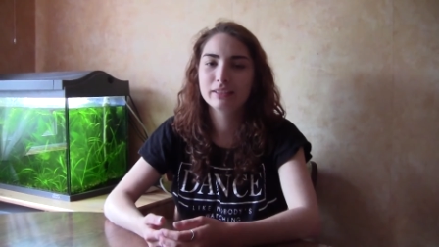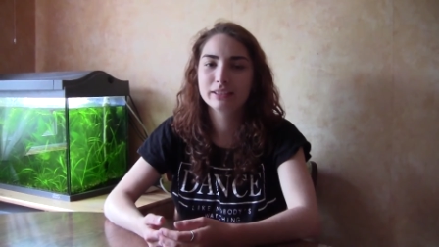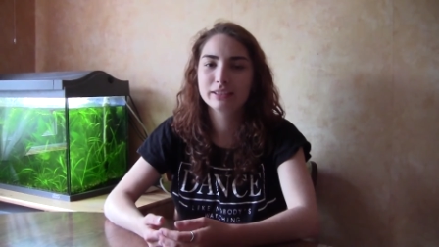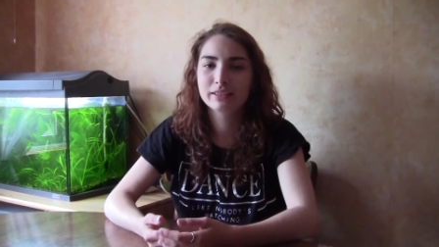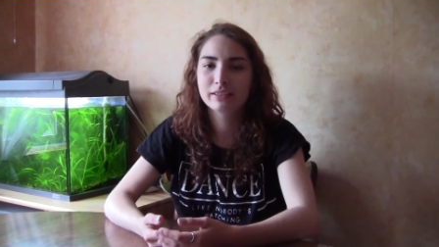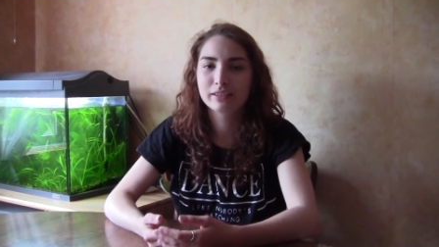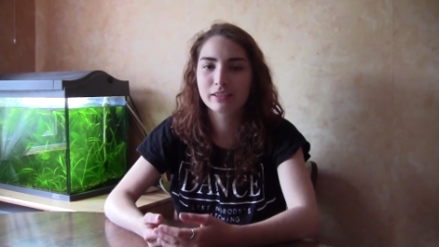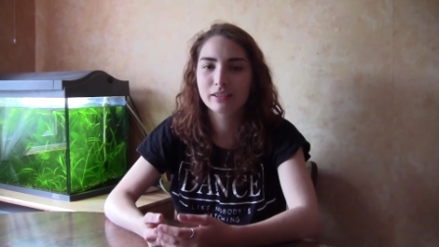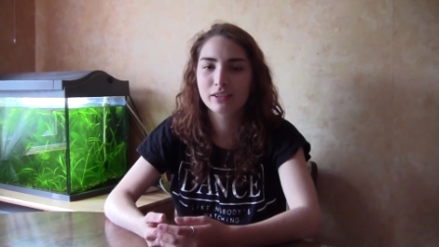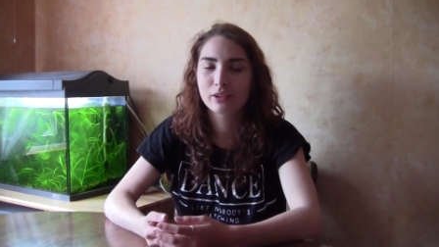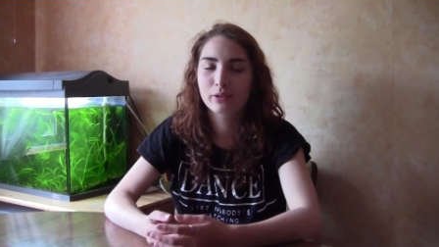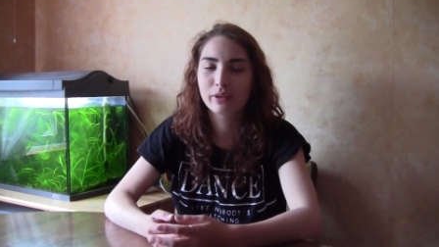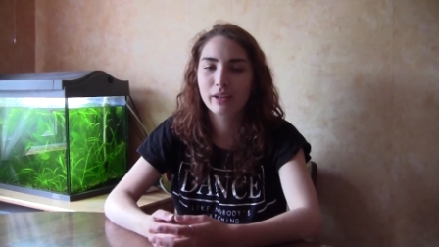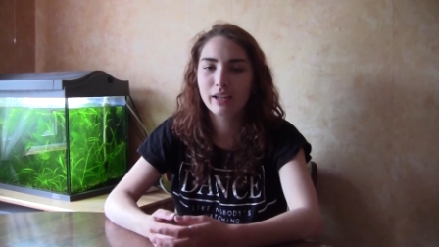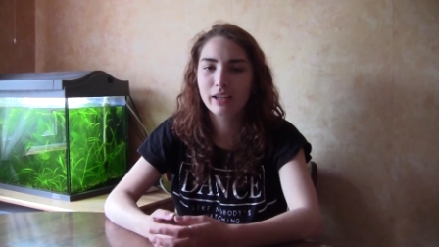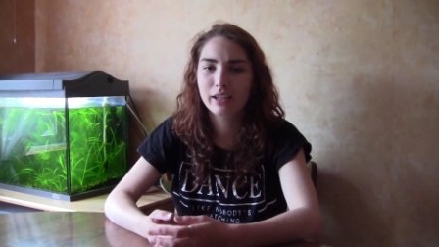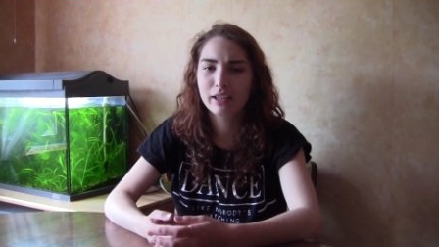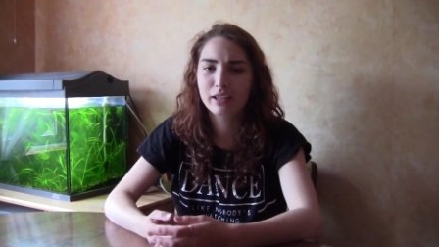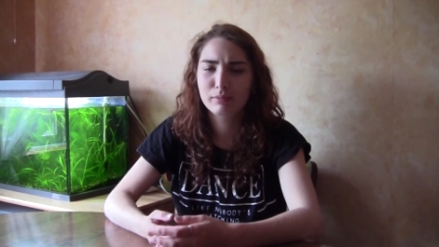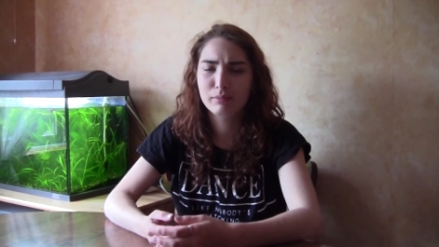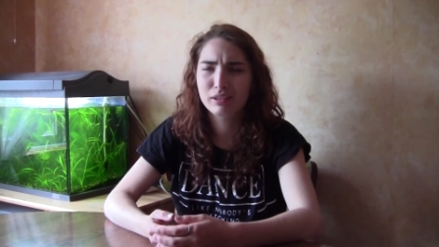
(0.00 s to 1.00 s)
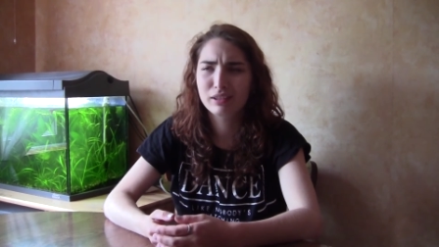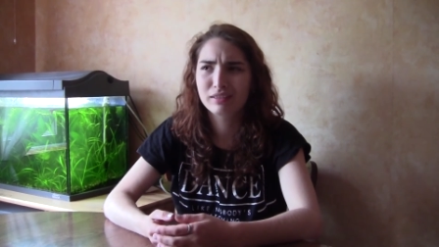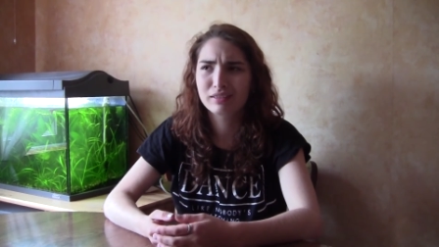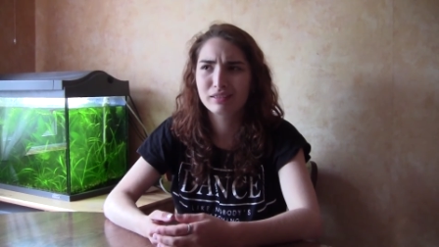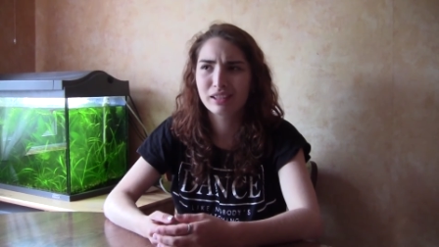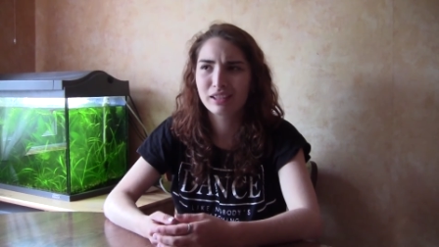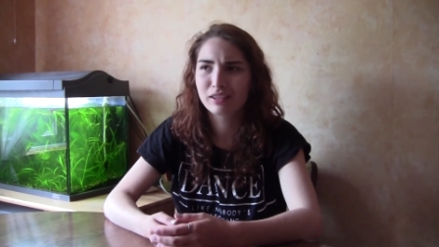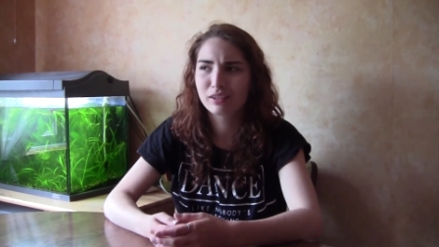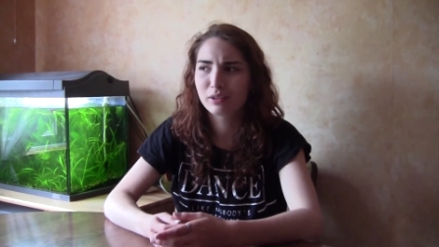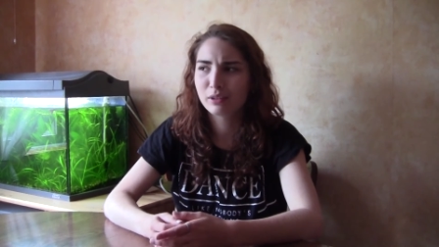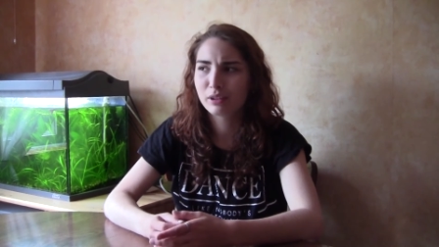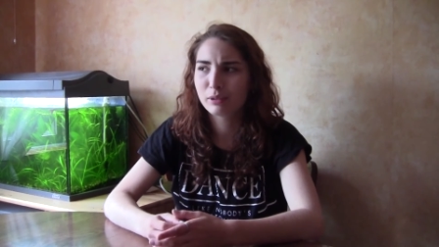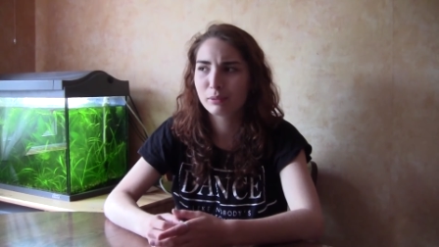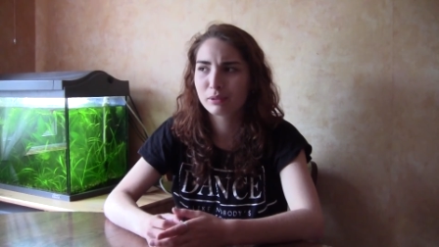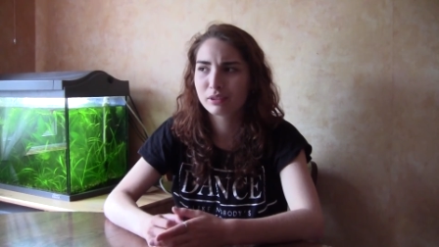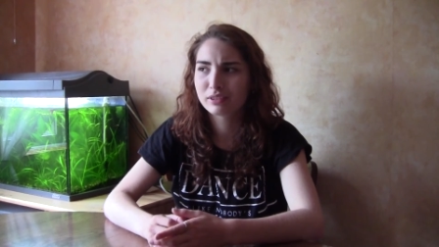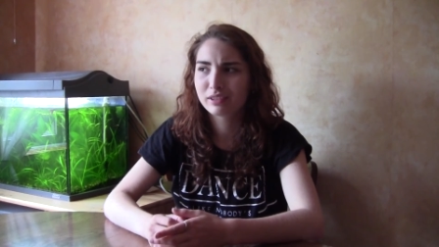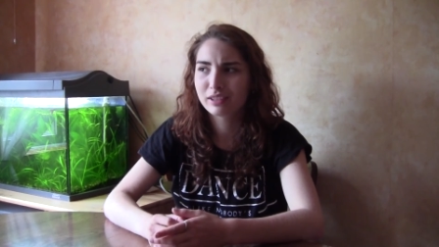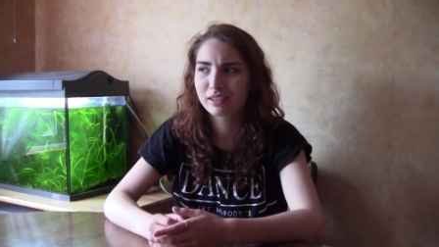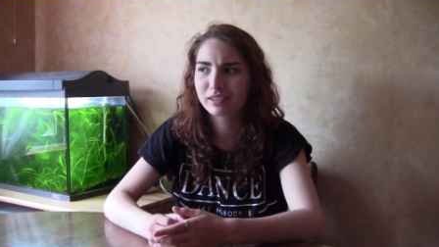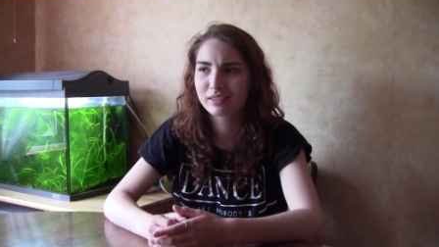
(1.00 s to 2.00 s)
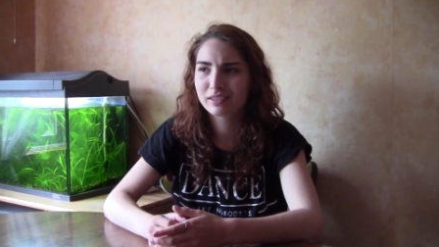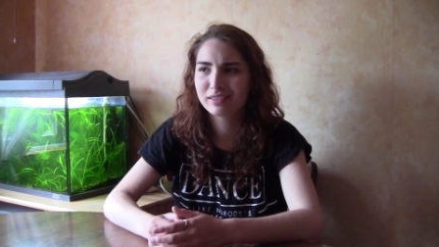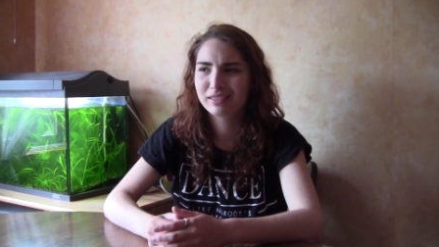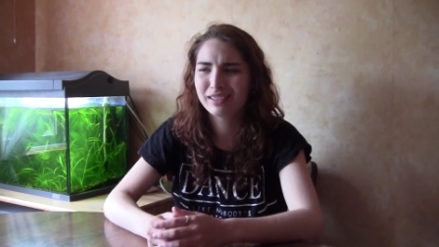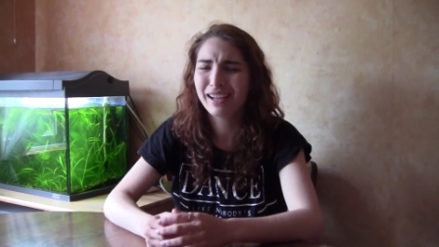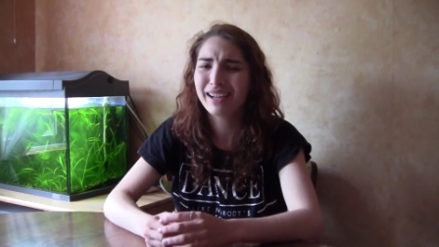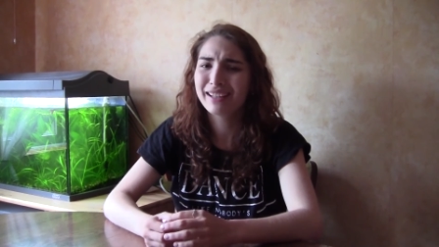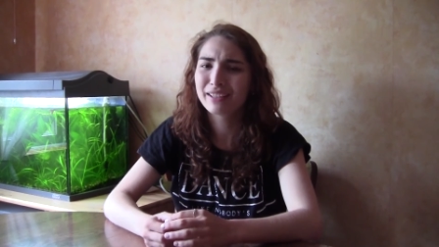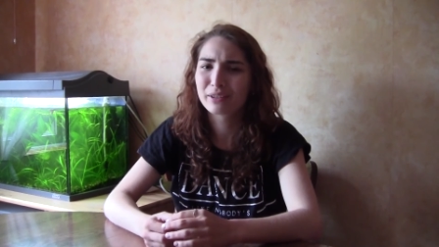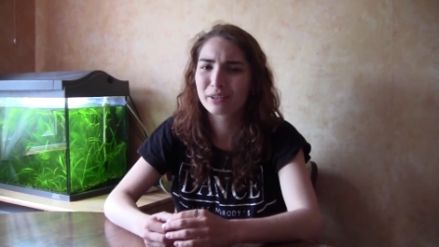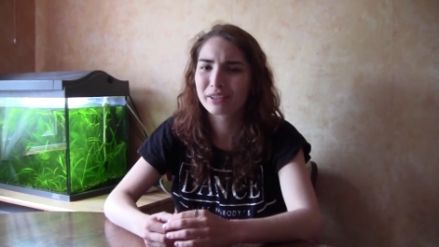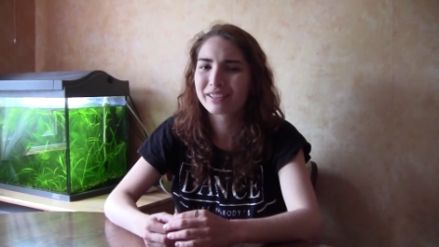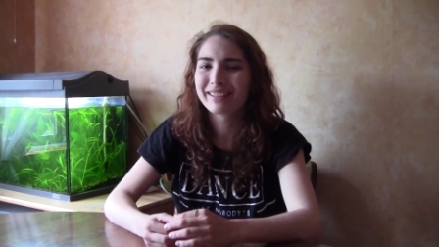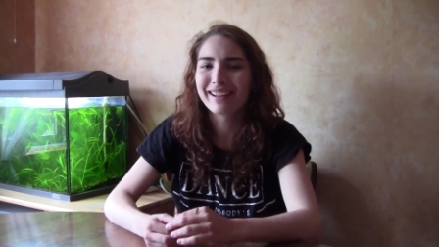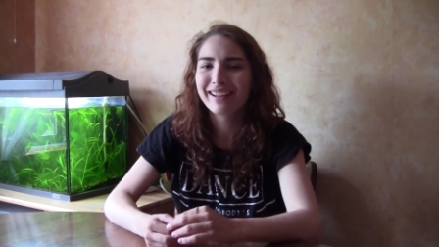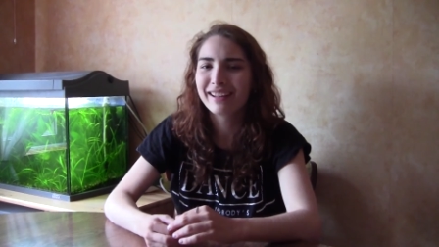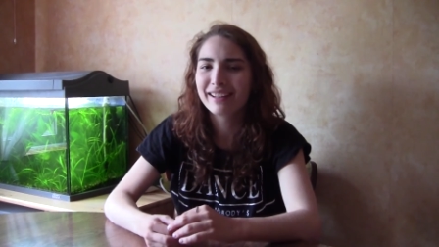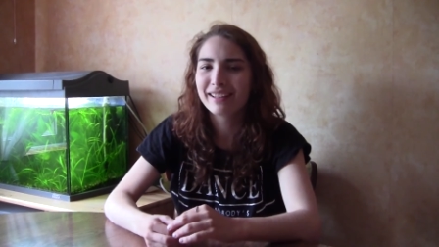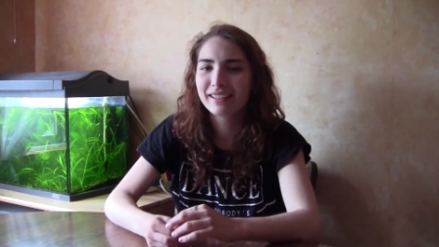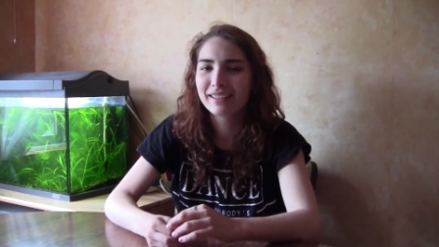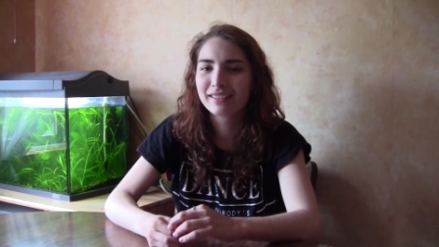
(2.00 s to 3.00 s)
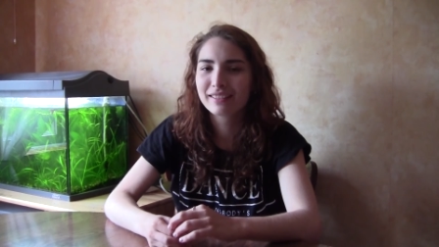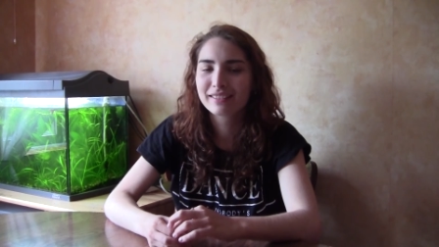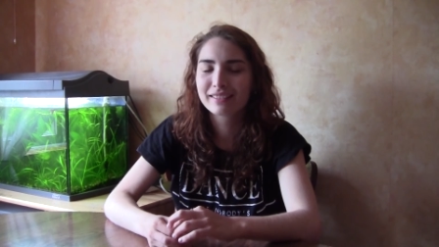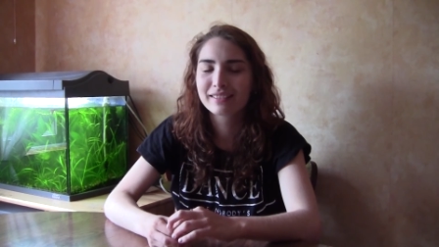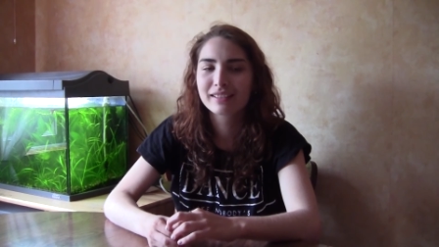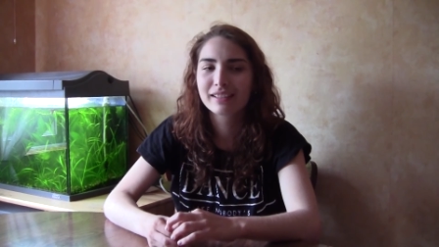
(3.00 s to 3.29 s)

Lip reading: He started crying. I mean, I don't know, he was like 9 or 10,